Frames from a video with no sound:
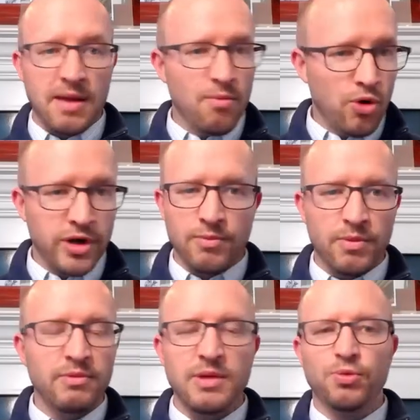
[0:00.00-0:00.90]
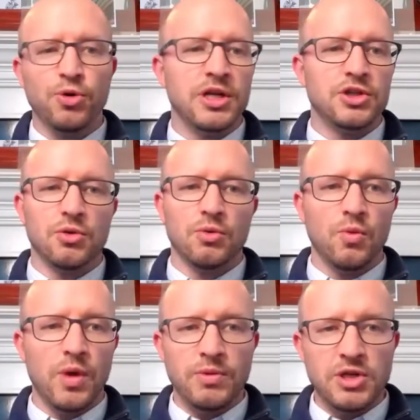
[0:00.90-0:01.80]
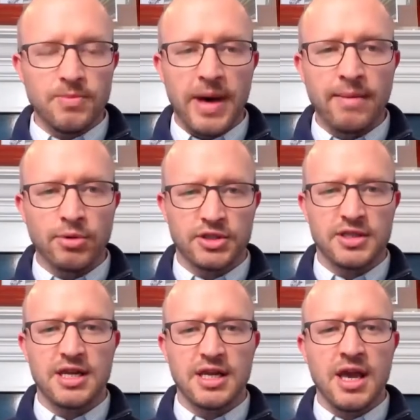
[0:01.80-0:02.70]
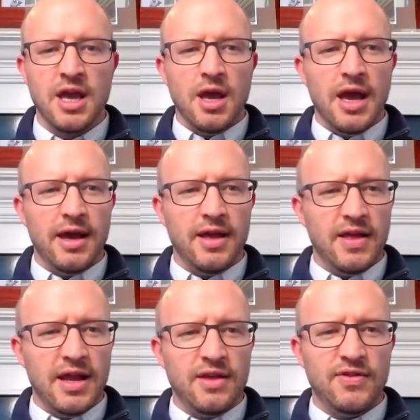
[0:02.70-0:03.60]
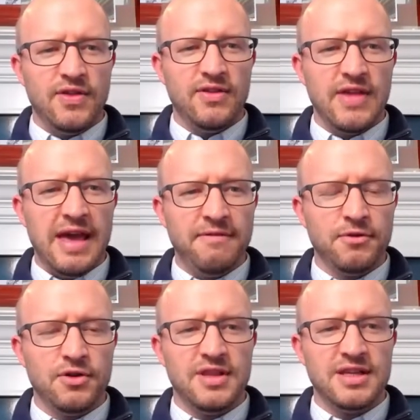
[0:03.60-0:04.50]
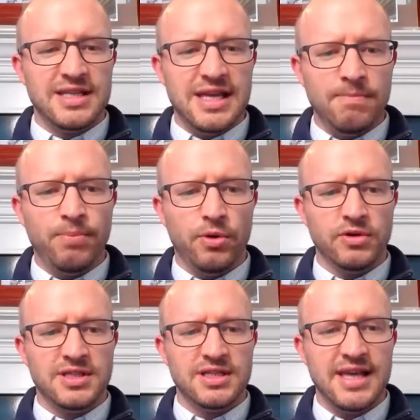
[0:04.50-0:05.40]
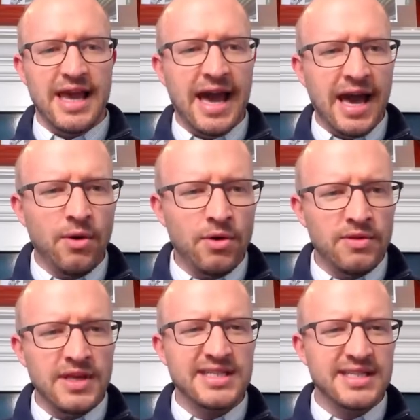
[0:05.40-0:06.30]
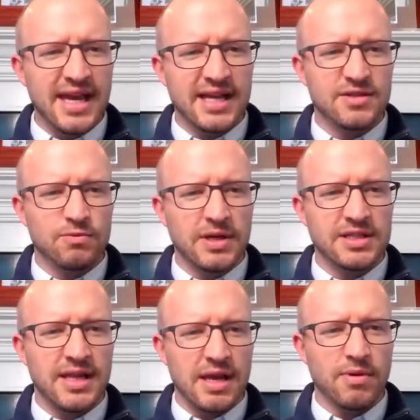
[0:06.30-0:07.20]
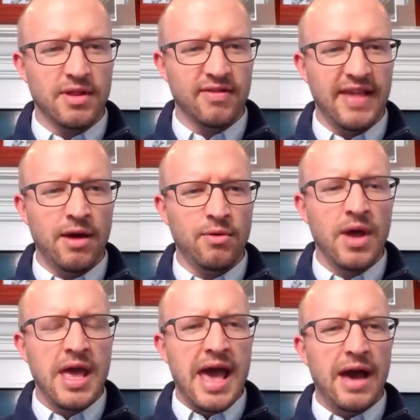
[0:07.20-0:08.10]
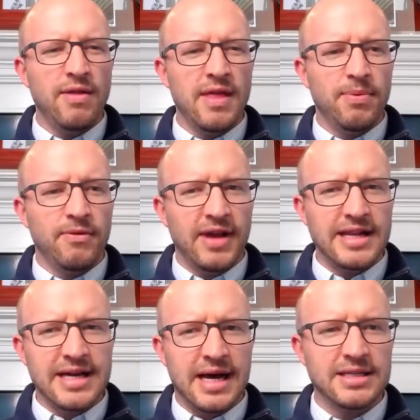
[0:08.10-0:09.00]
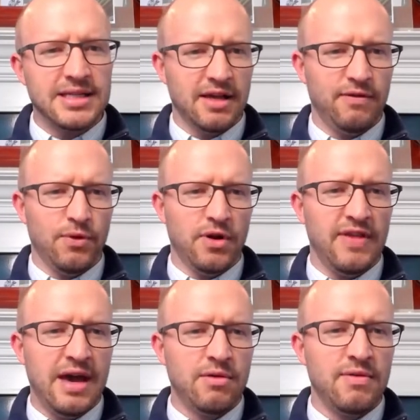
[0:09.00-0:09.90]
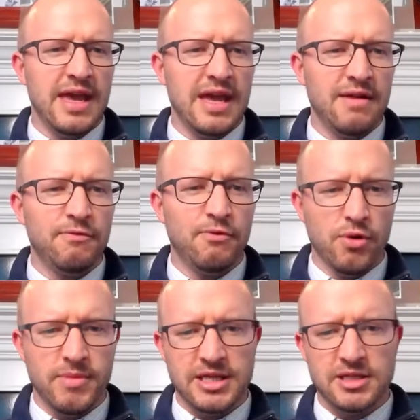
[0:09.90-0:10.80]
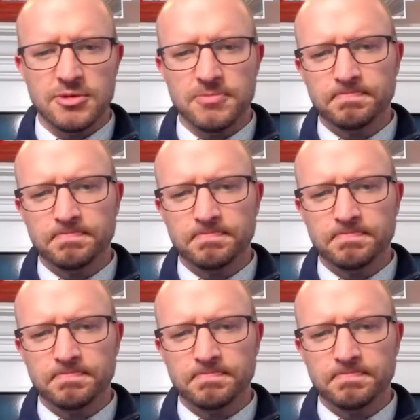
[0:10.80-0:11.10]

morning when we preach or when we do Bible study. It is this effort, this impulse to say, how do these texts resonate with us? How do they provide context for us? How do they inform us?